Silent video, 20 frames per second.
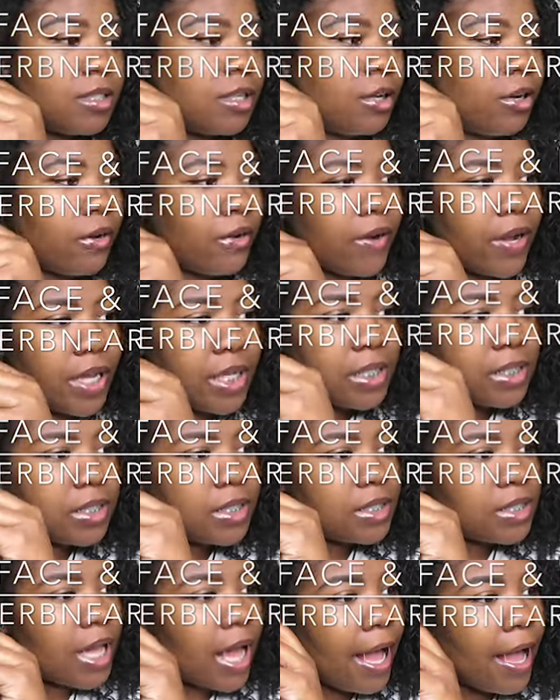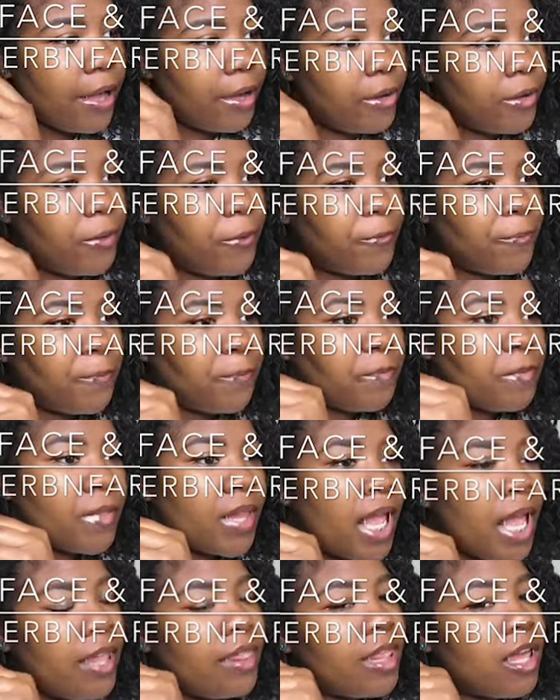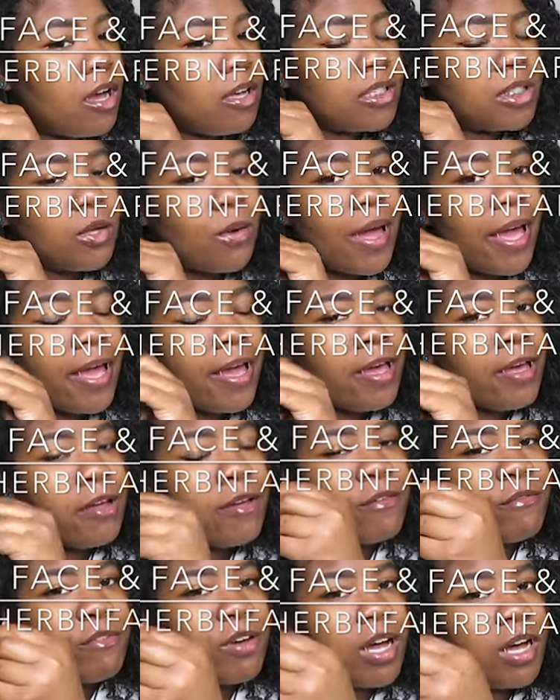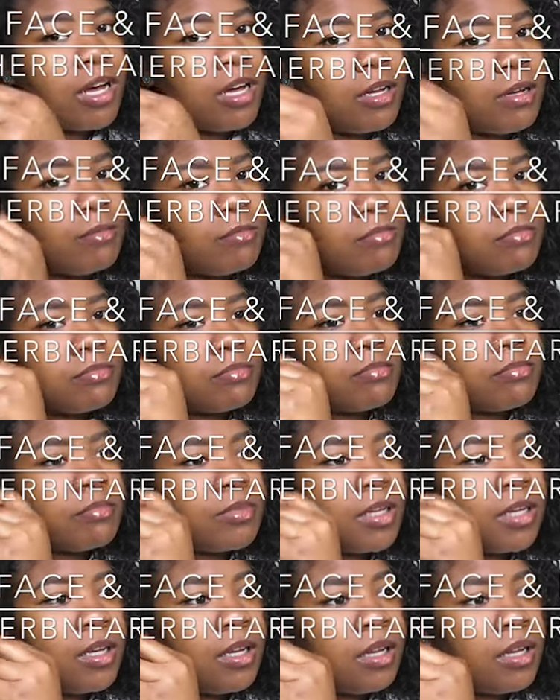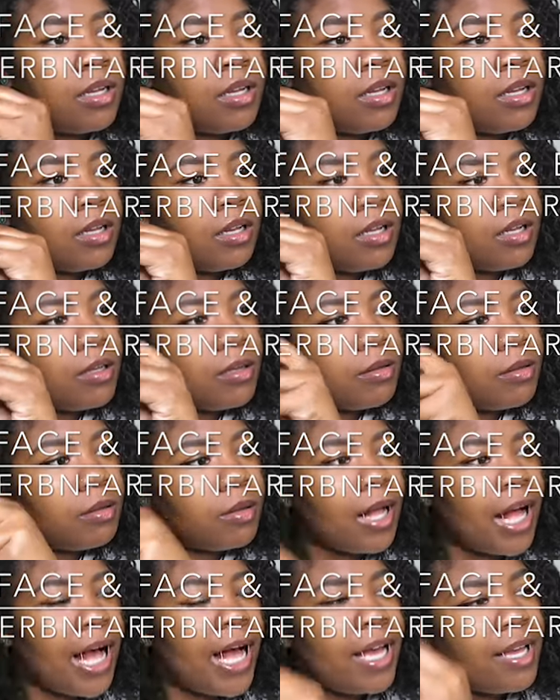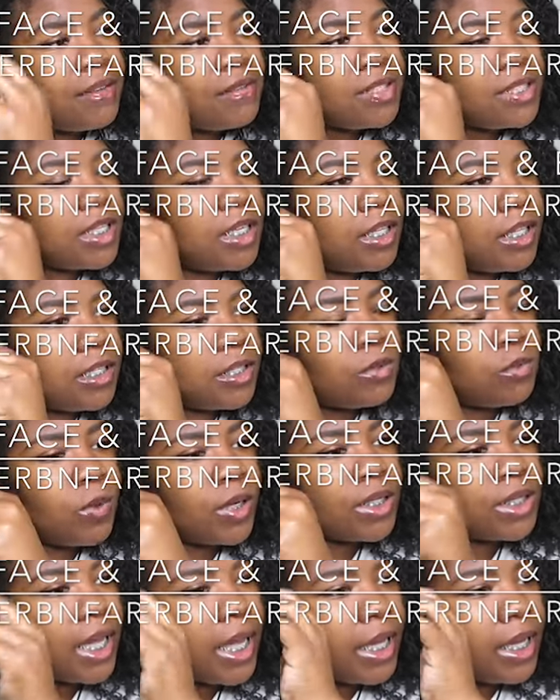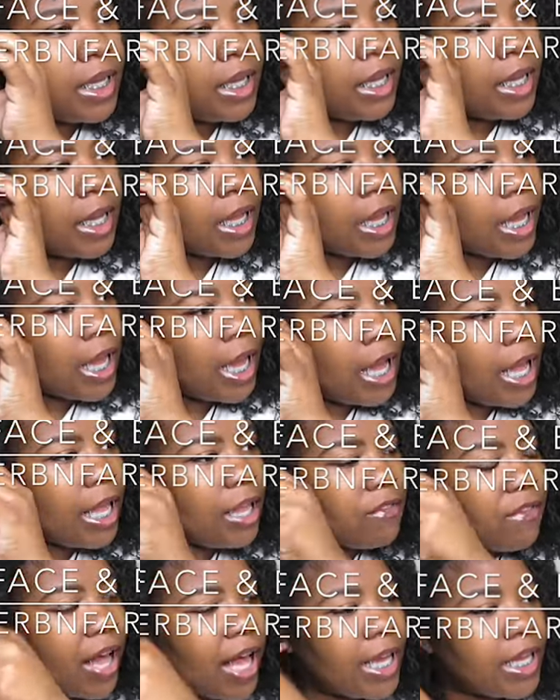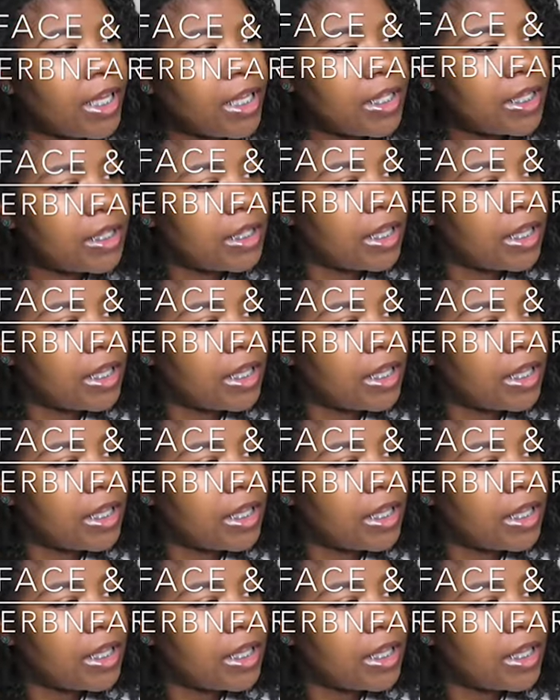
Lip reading: a great style. And they also have, I have seen this one lady, if I can